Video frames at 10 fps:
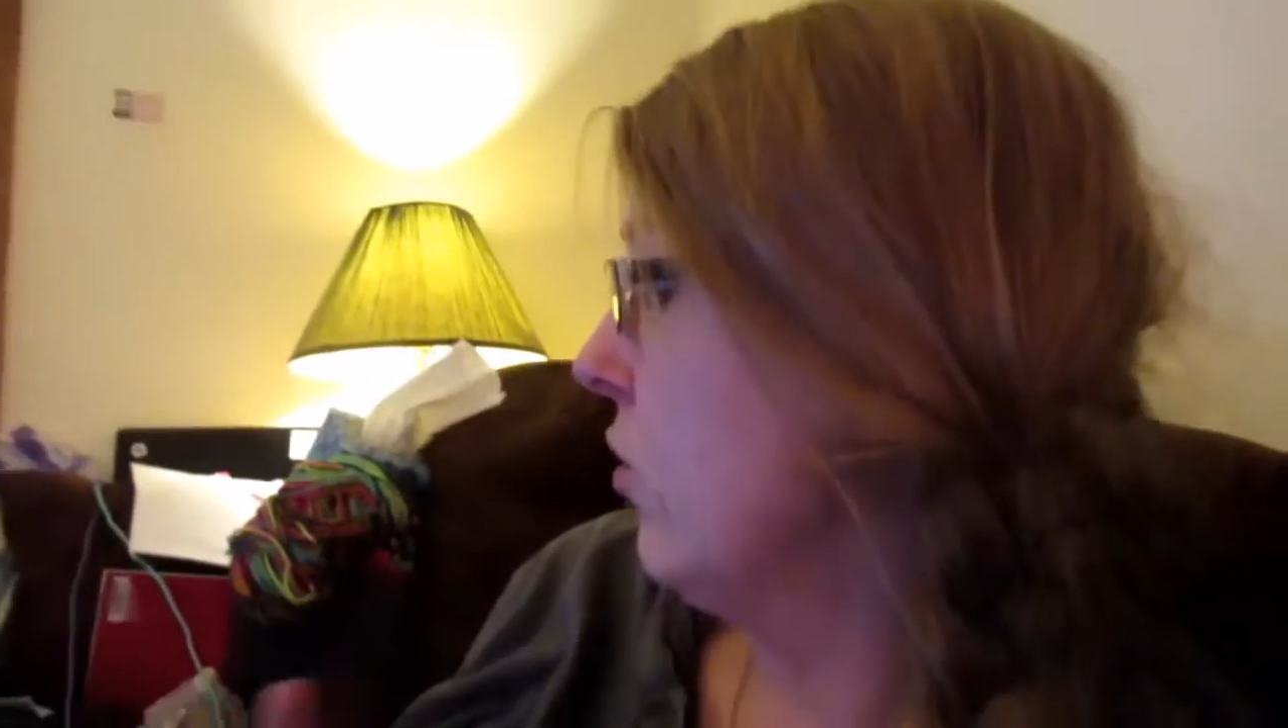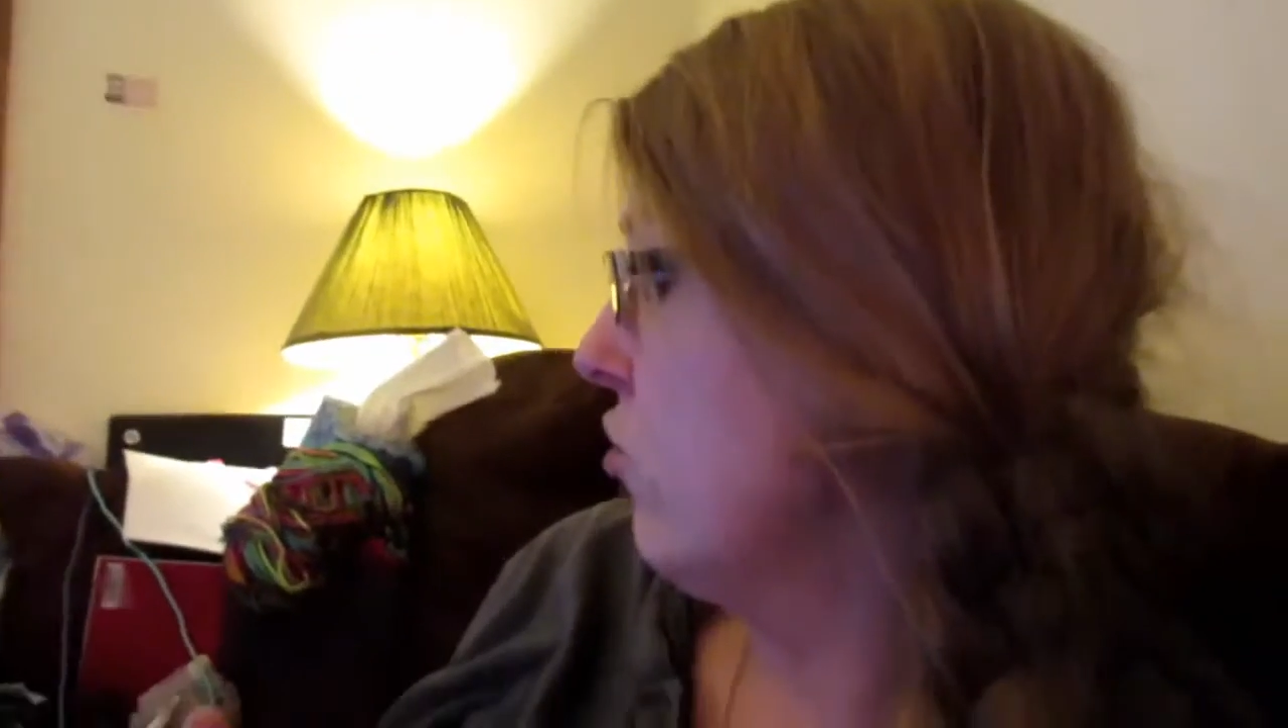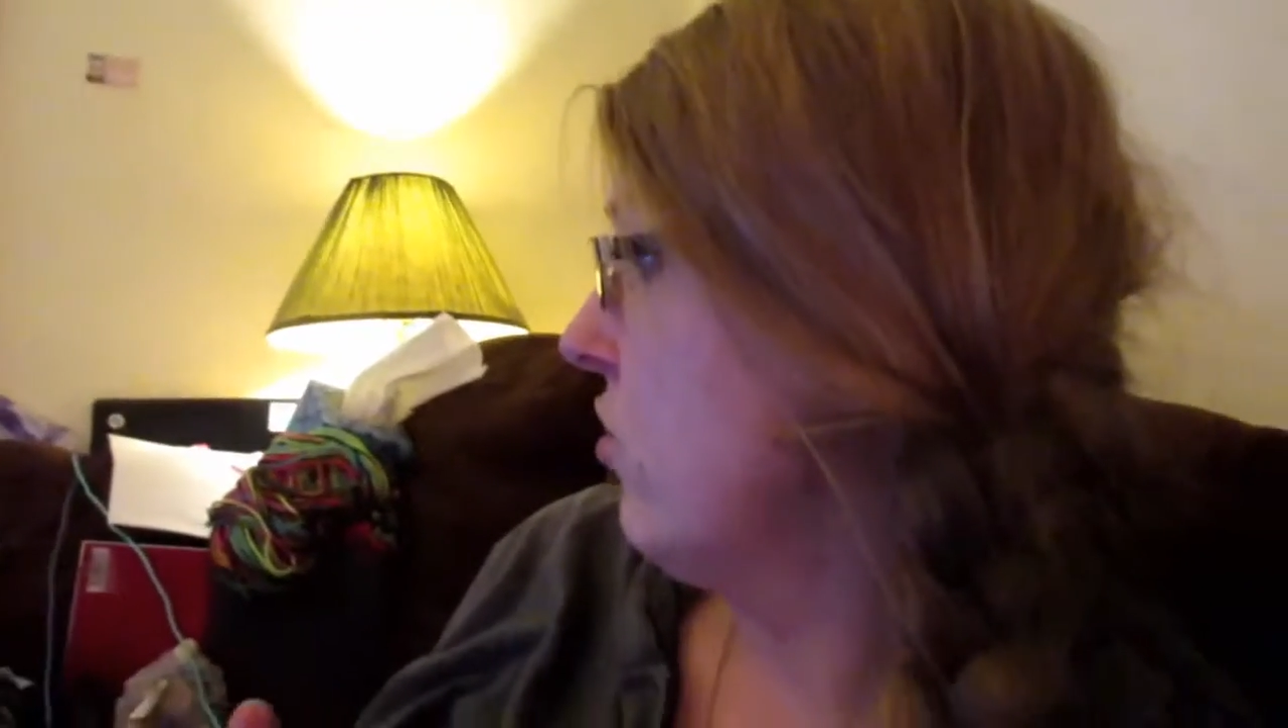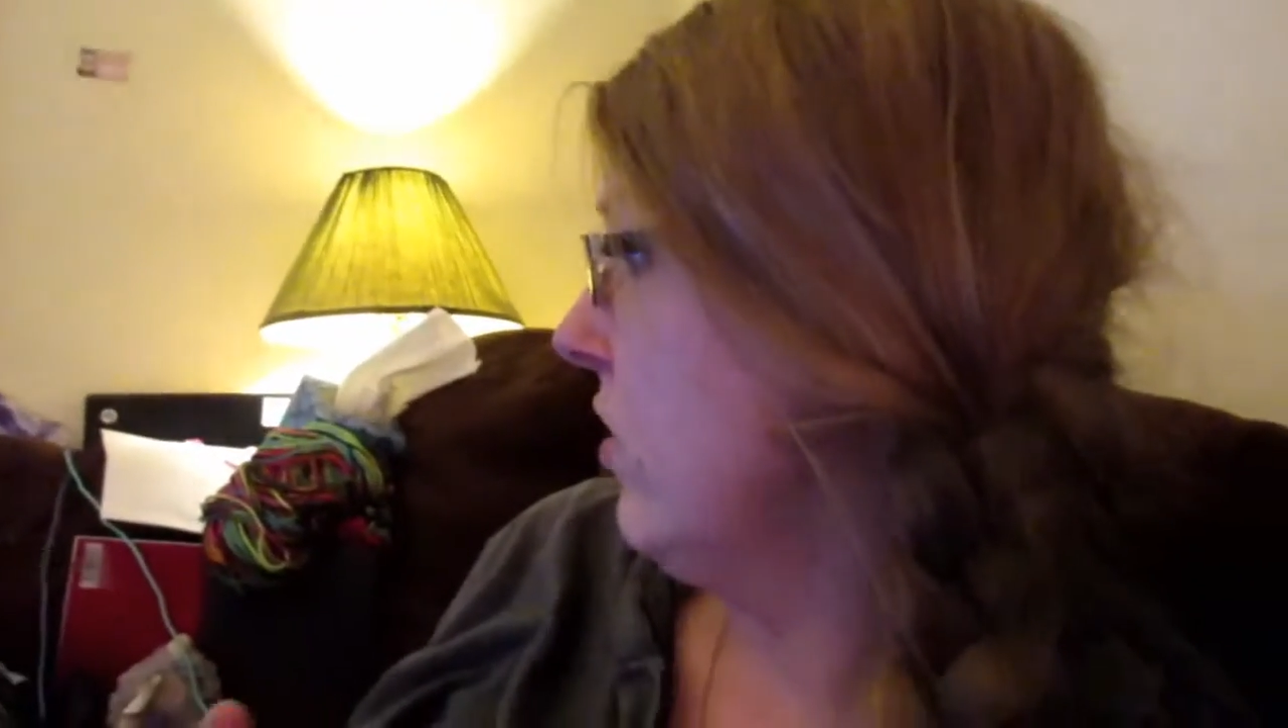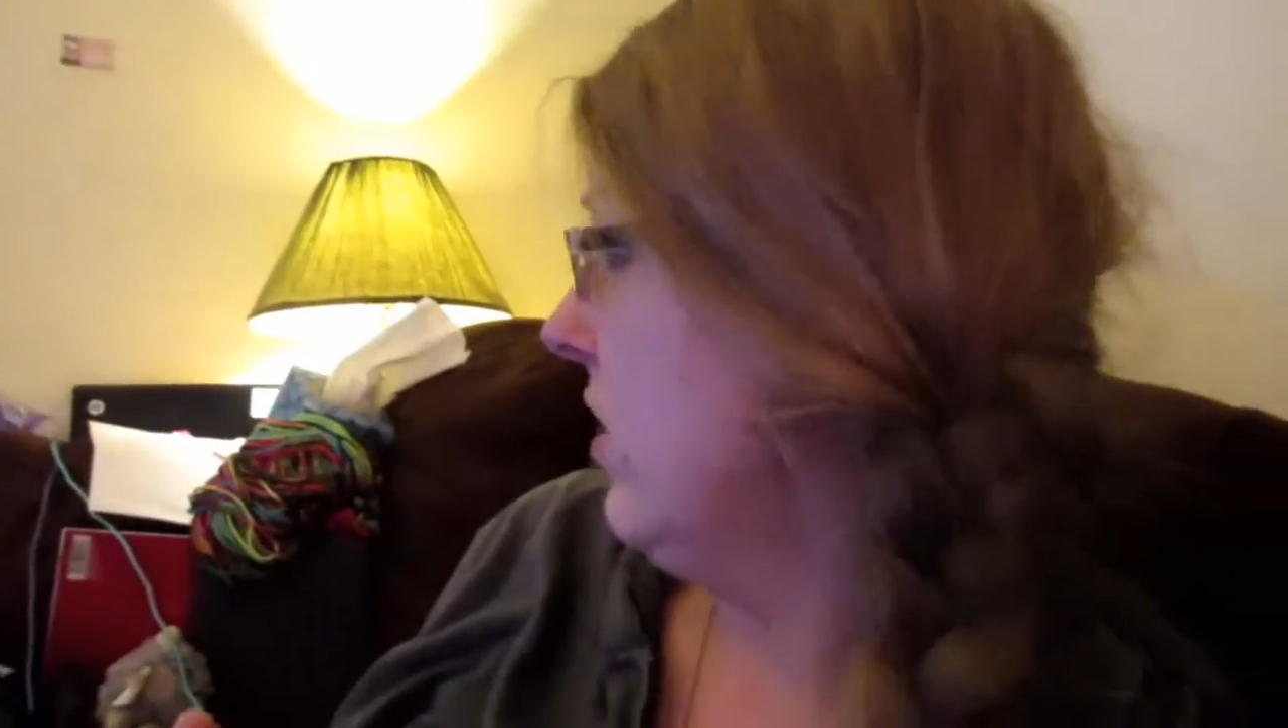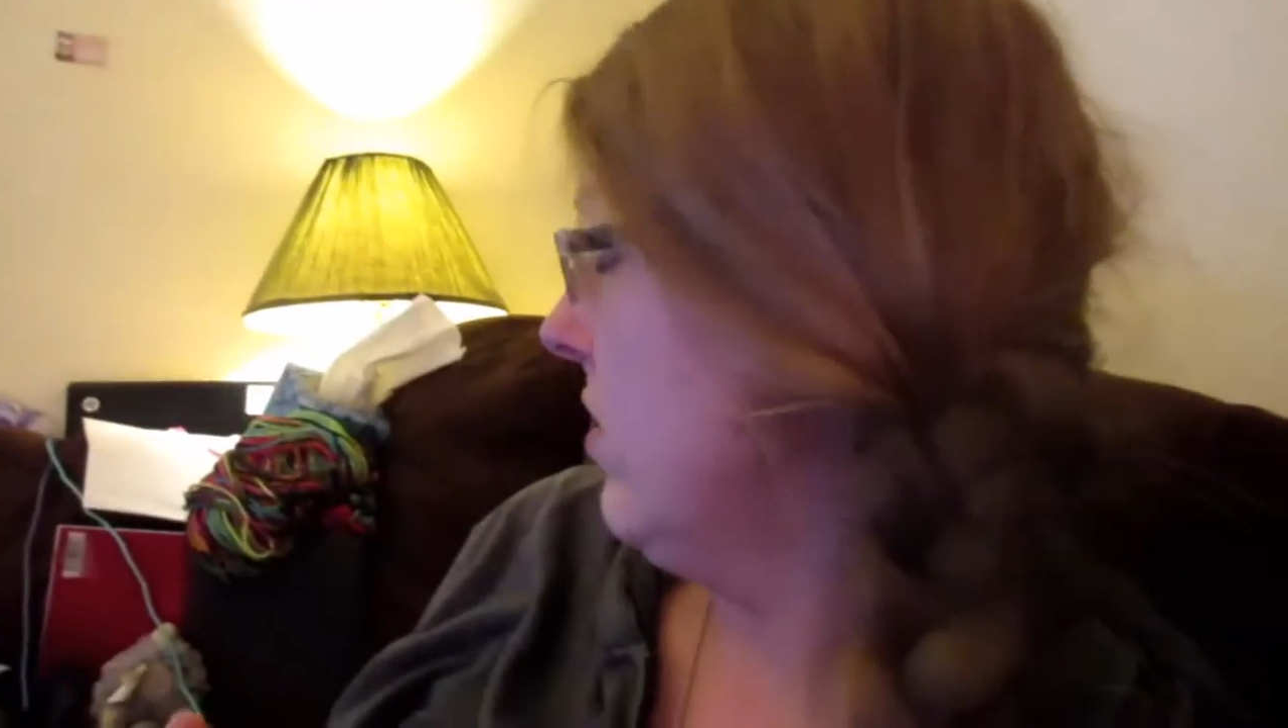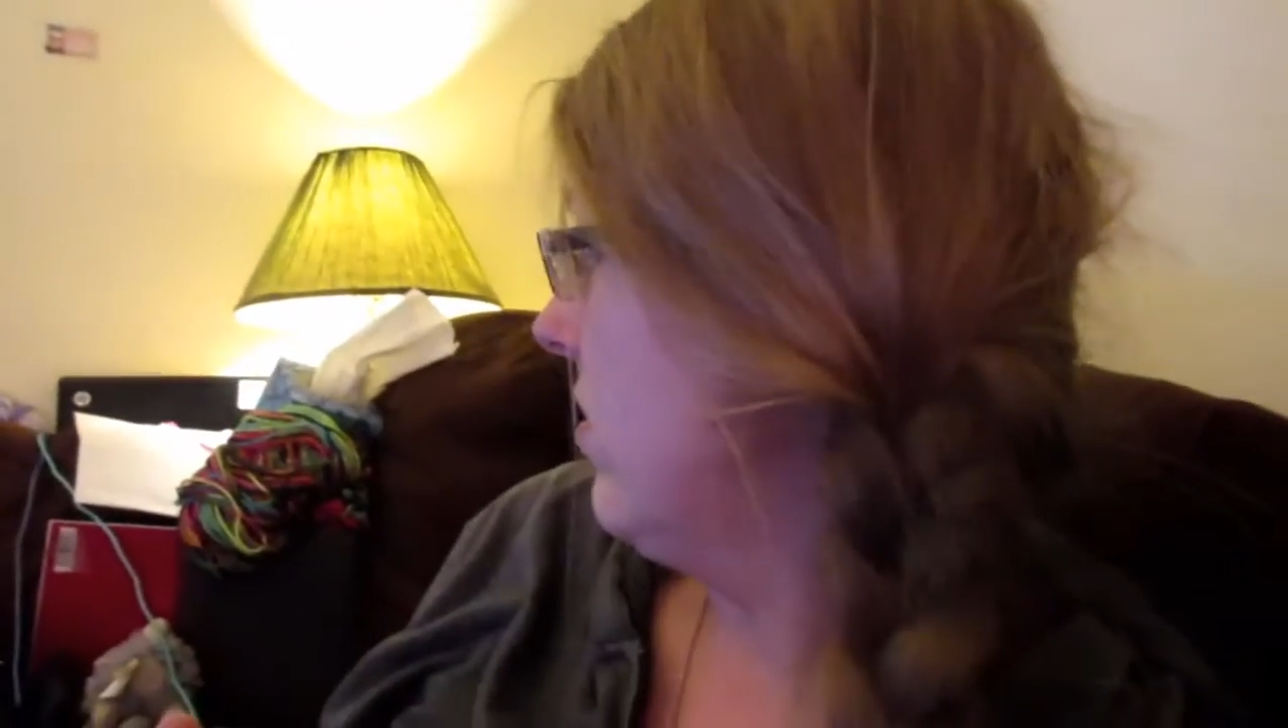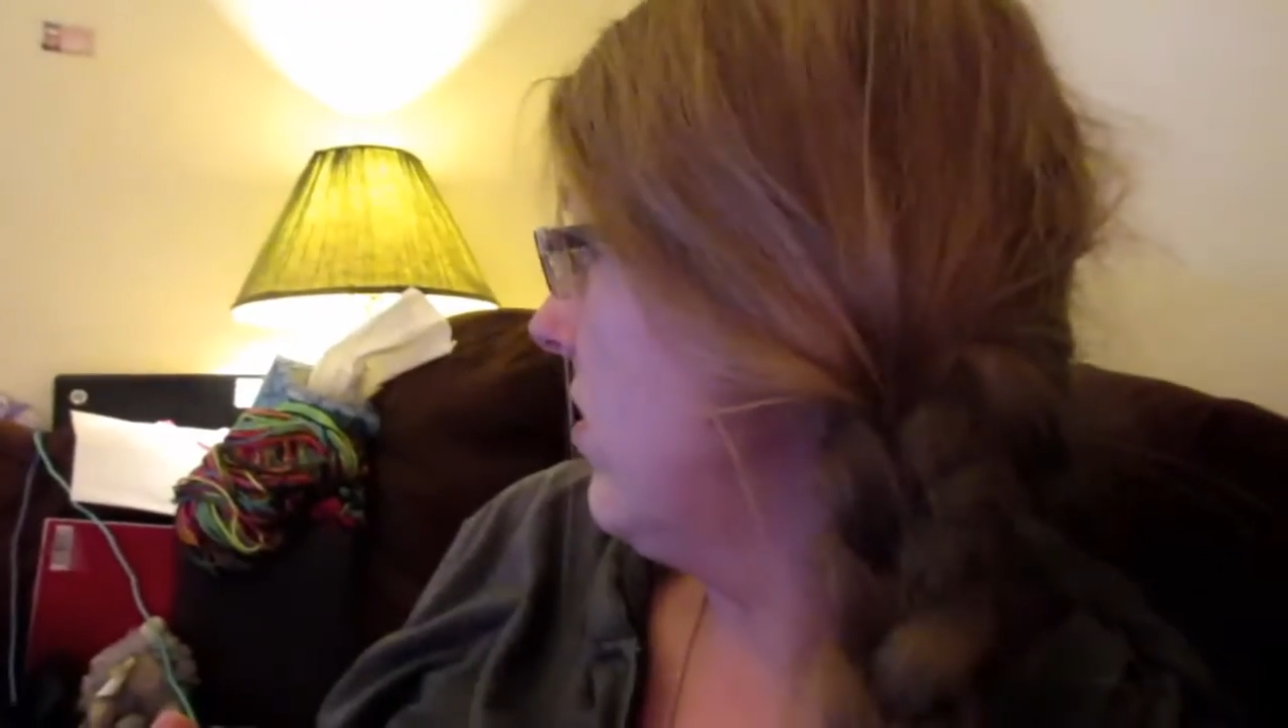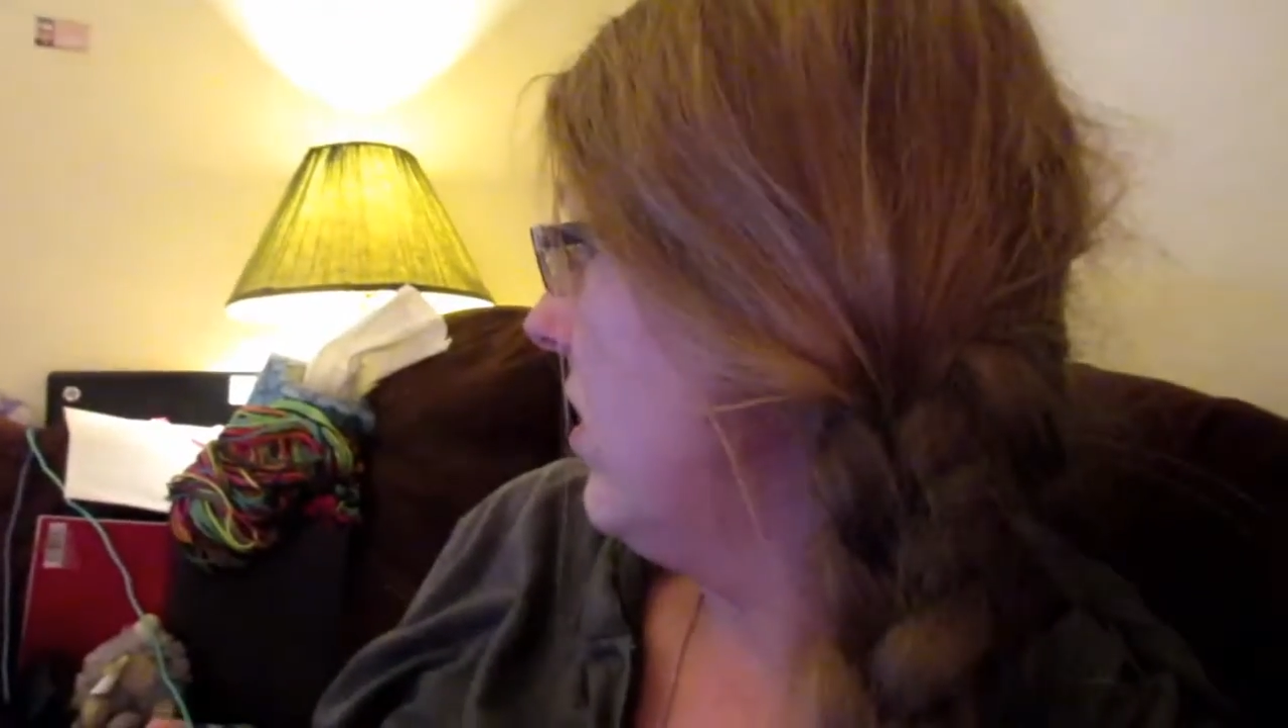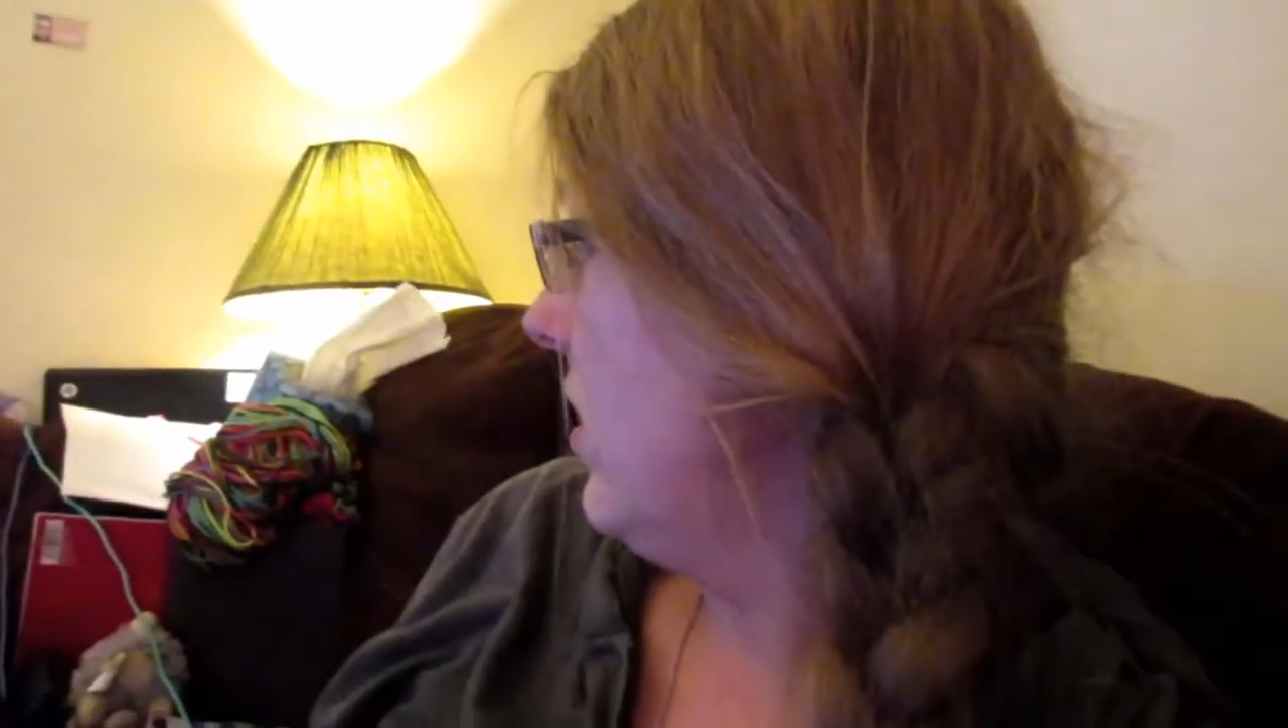a grocery
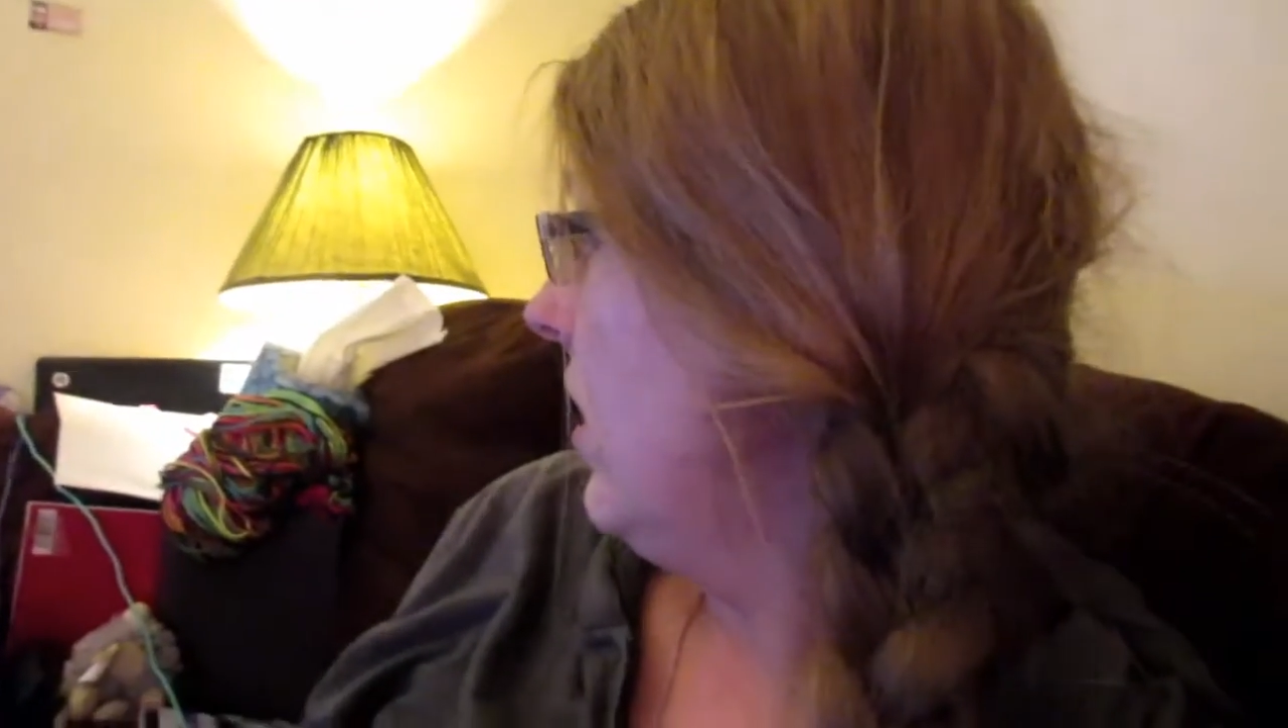list